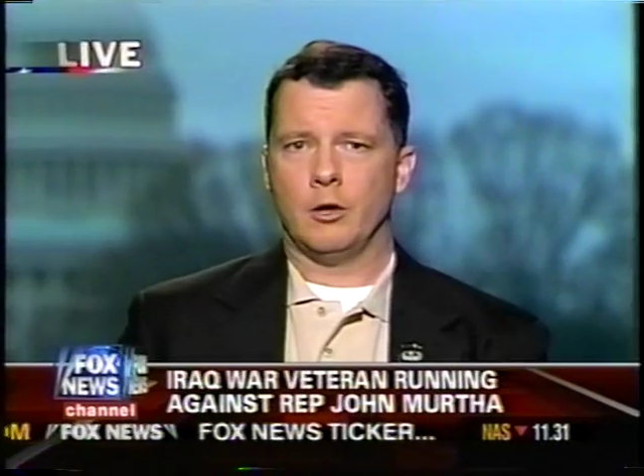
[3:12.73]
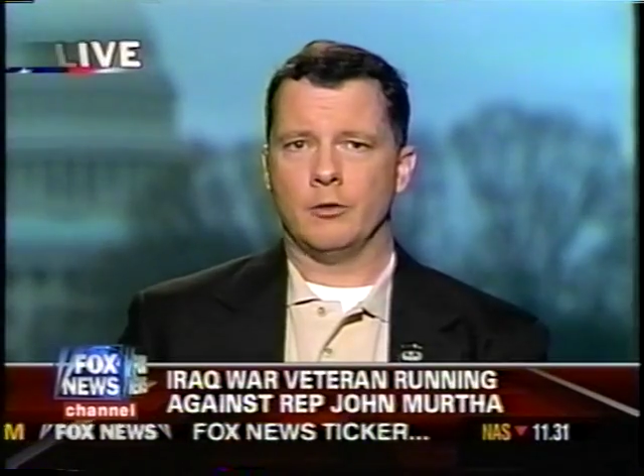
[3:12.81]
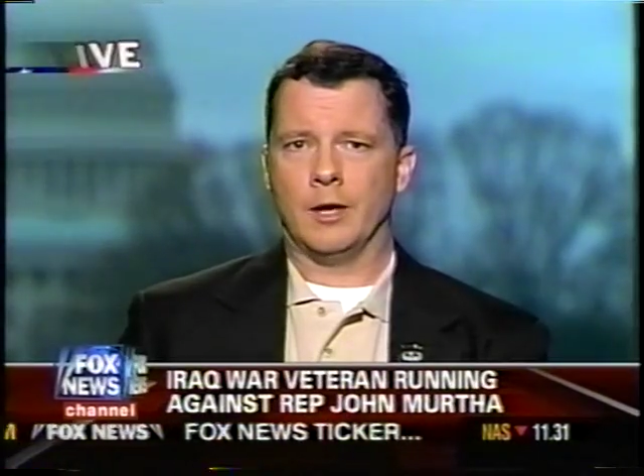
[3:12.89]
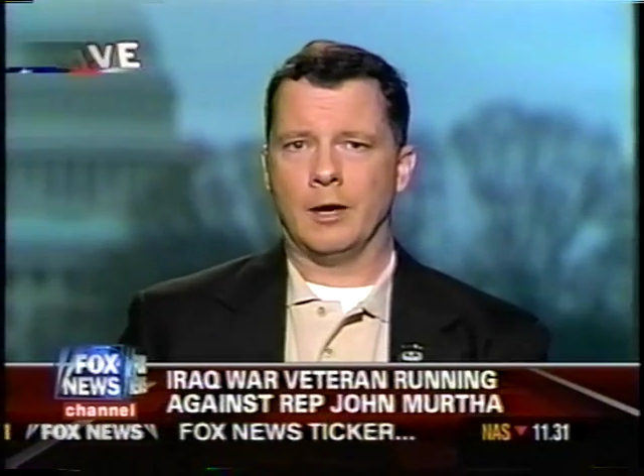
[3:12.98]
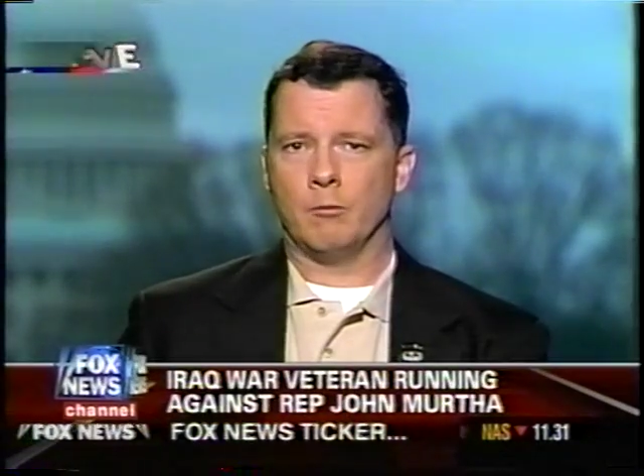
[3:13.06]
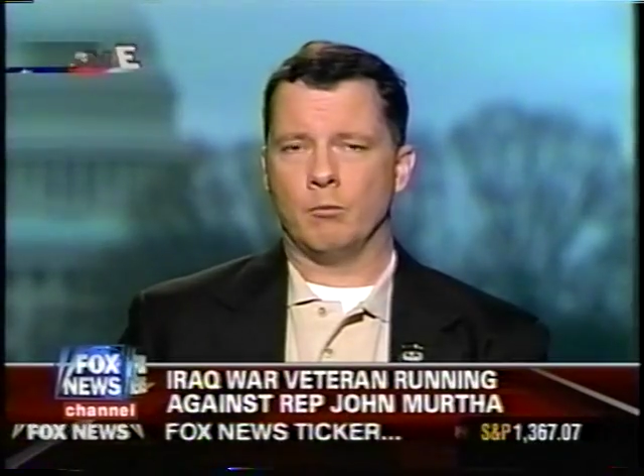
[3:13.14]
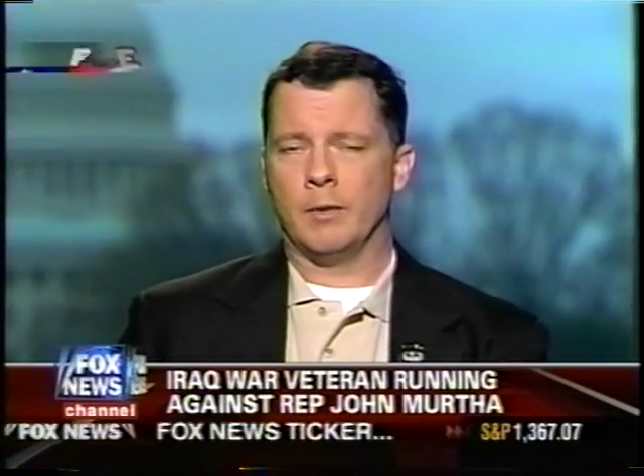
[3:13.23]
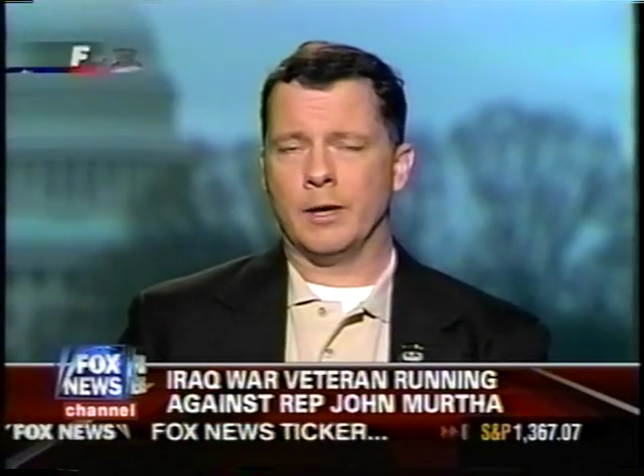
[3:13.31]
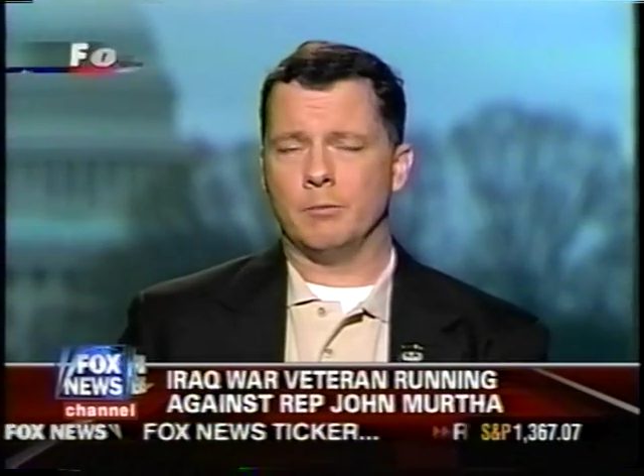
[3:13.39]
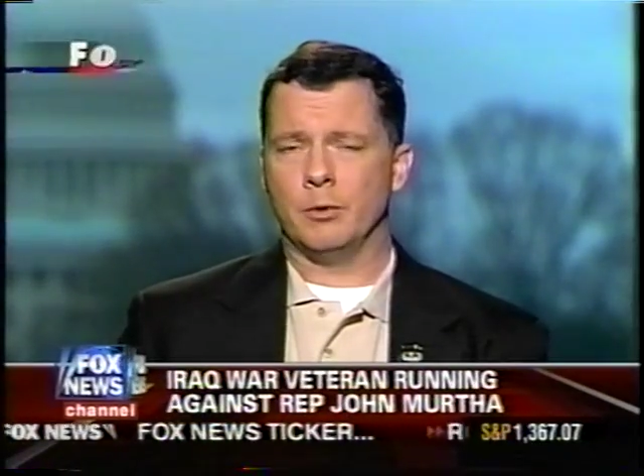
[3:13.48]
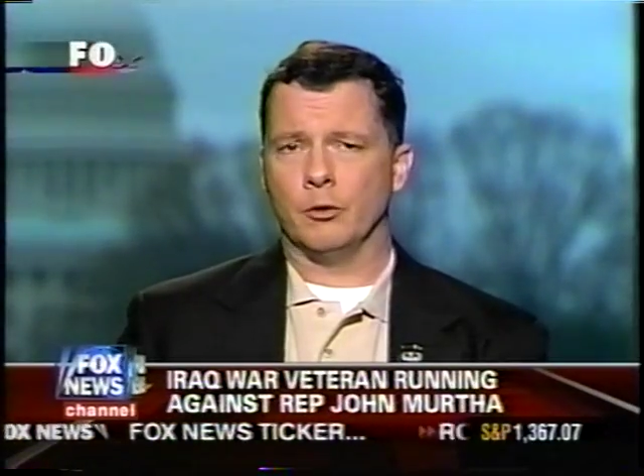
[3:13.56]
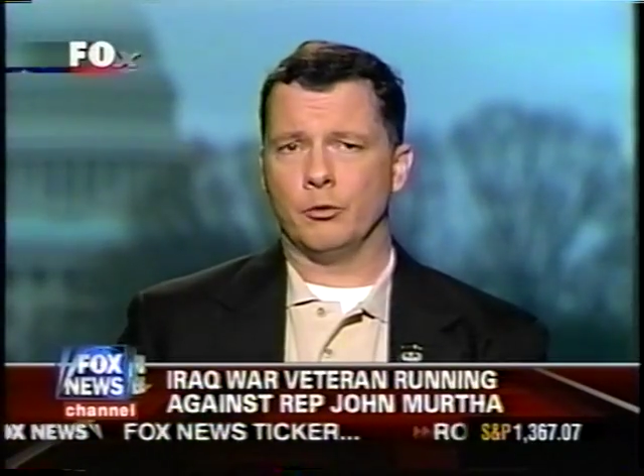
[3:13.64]
that
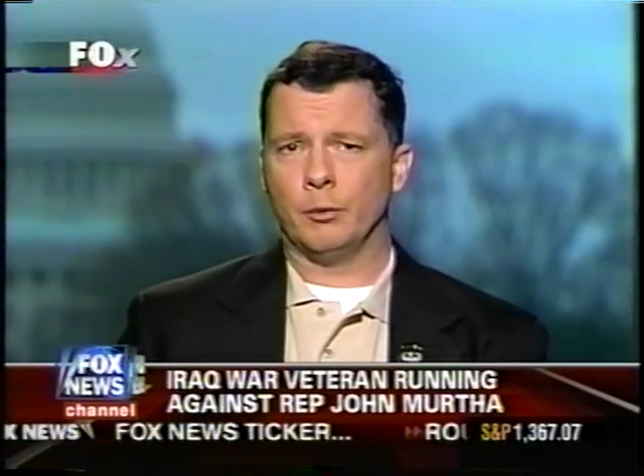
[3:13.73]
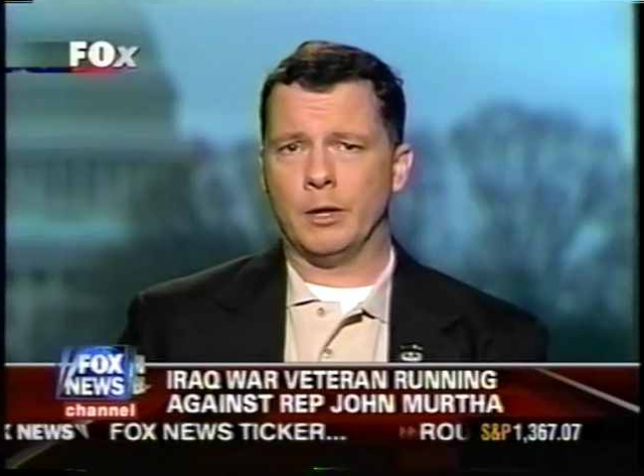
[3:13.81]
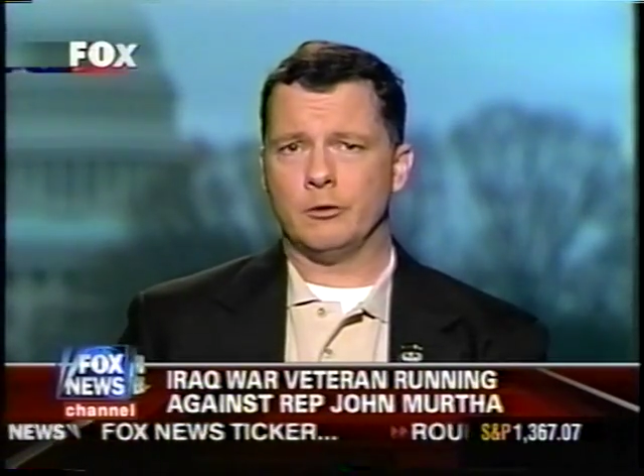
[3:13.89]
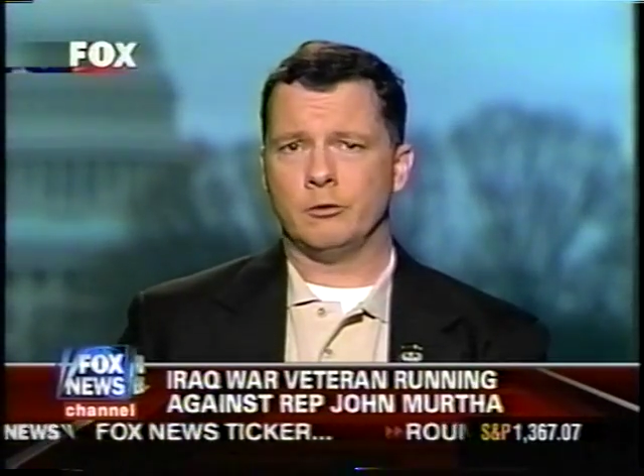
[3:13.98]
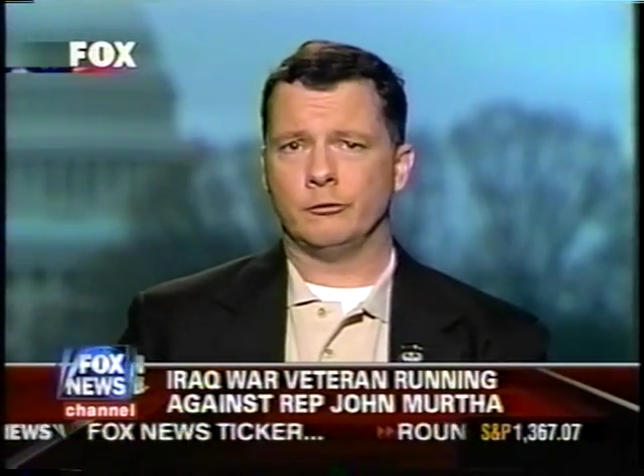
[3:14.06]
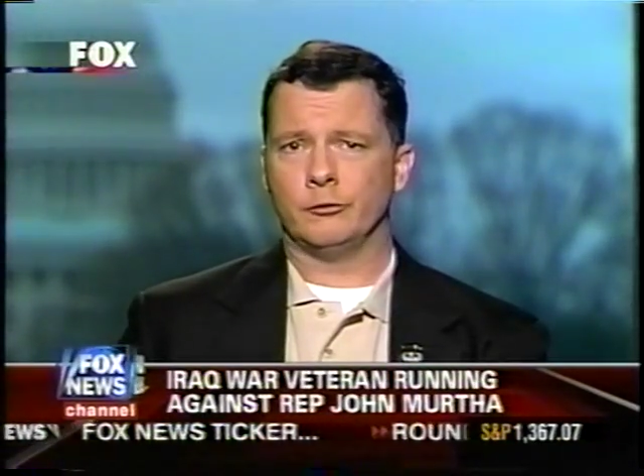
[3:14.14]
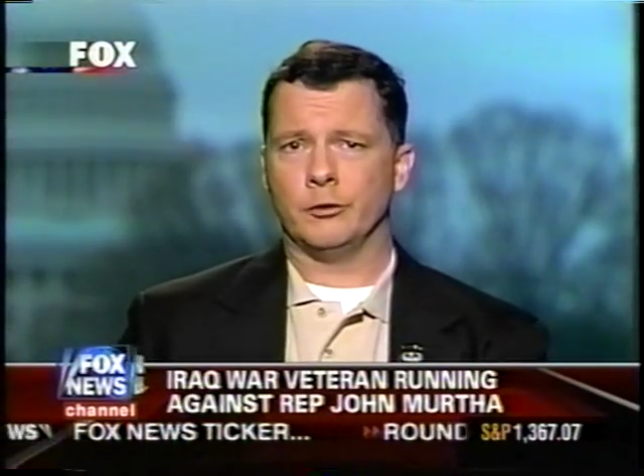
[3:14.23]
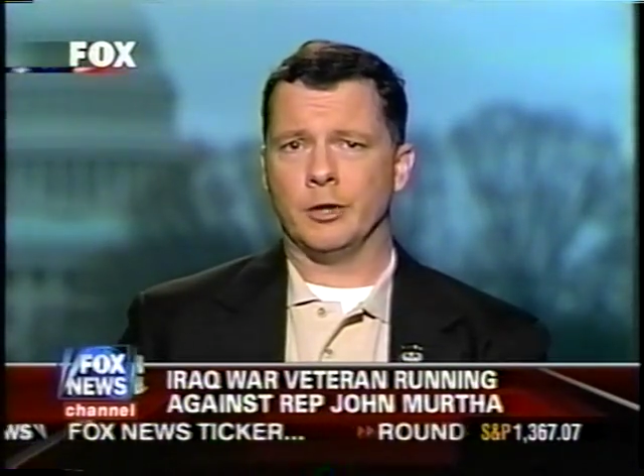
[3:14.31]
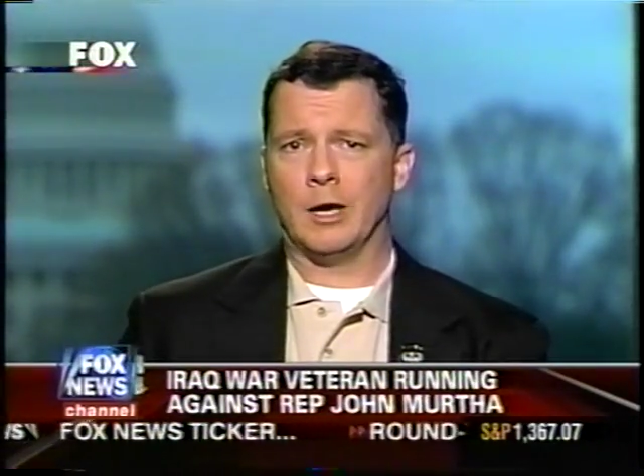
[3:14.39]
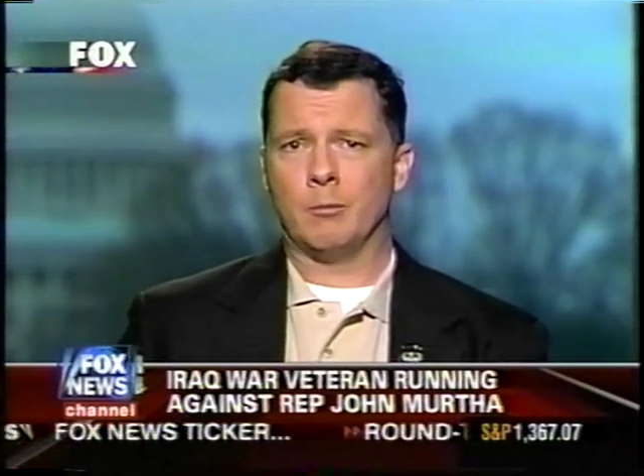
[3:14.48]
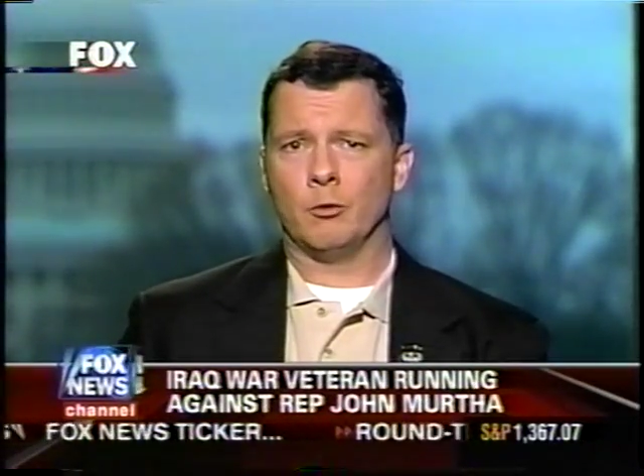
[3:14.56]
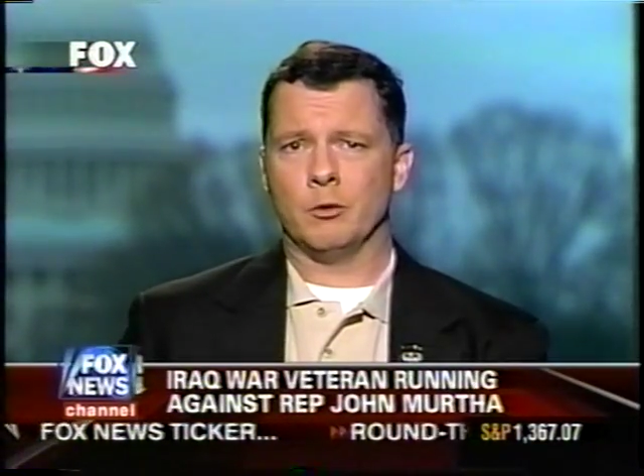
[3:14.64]
might have been a threat to
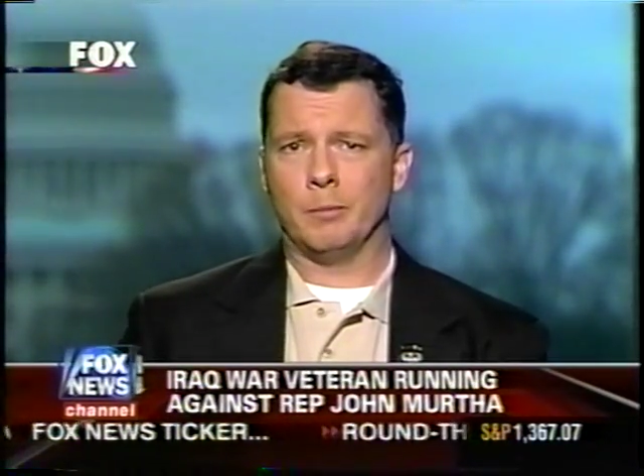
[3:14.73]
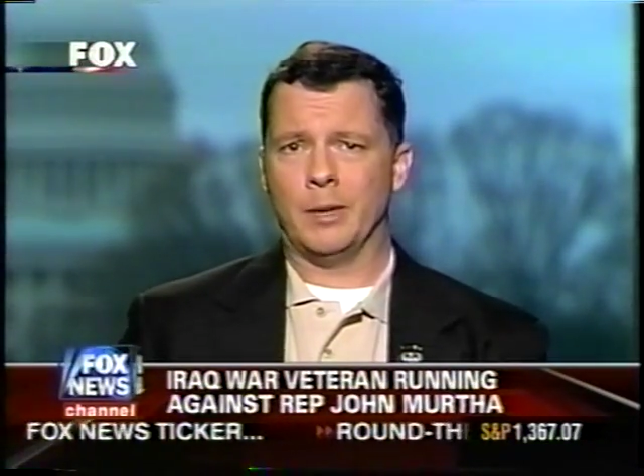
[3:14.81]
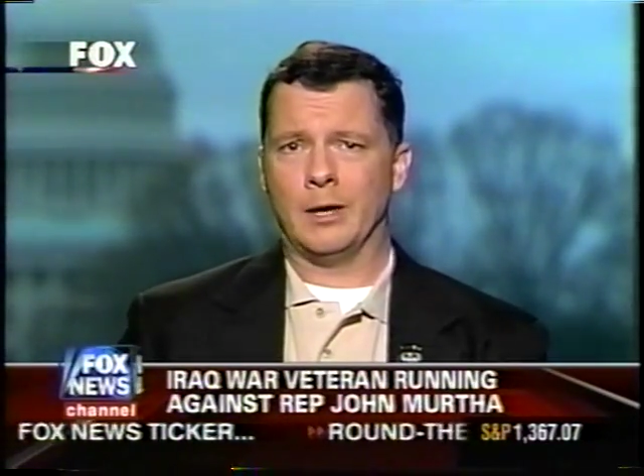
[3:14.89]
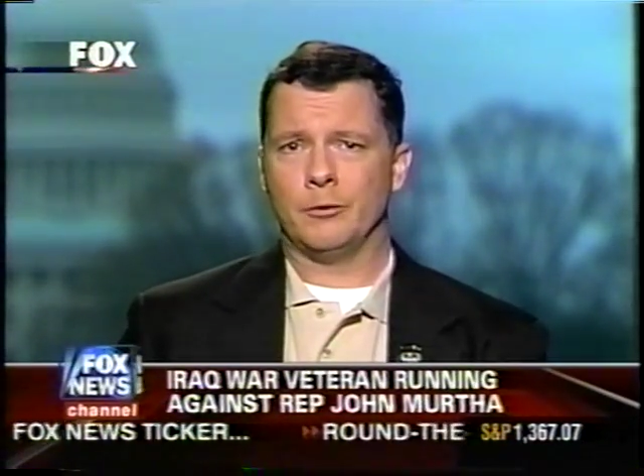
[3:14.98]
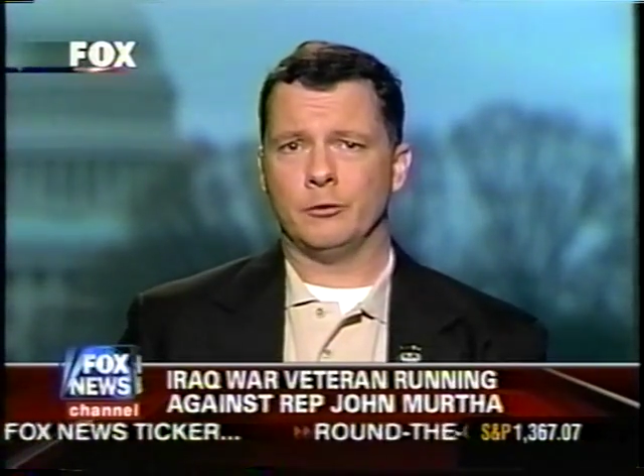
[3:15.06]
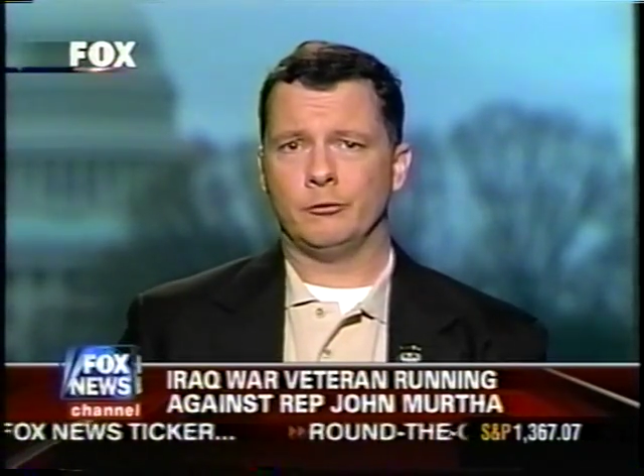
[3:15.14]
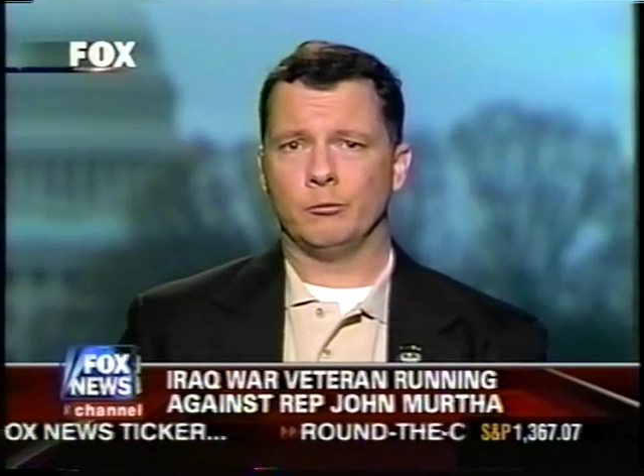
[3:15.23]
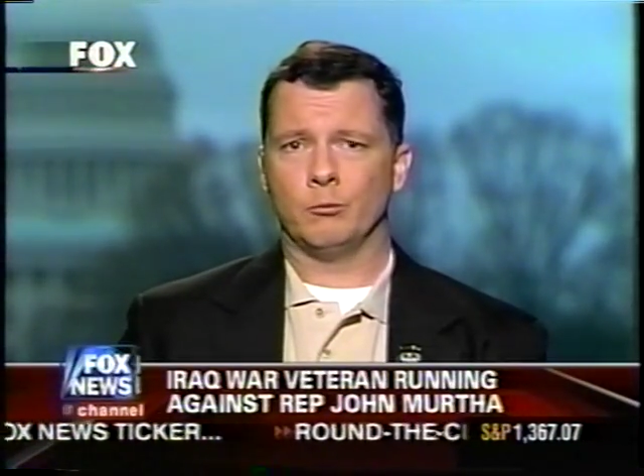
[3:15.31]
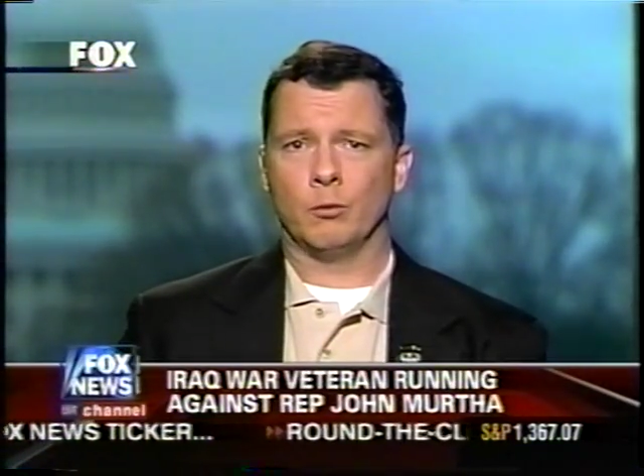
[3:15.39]
Saddam or the Baathists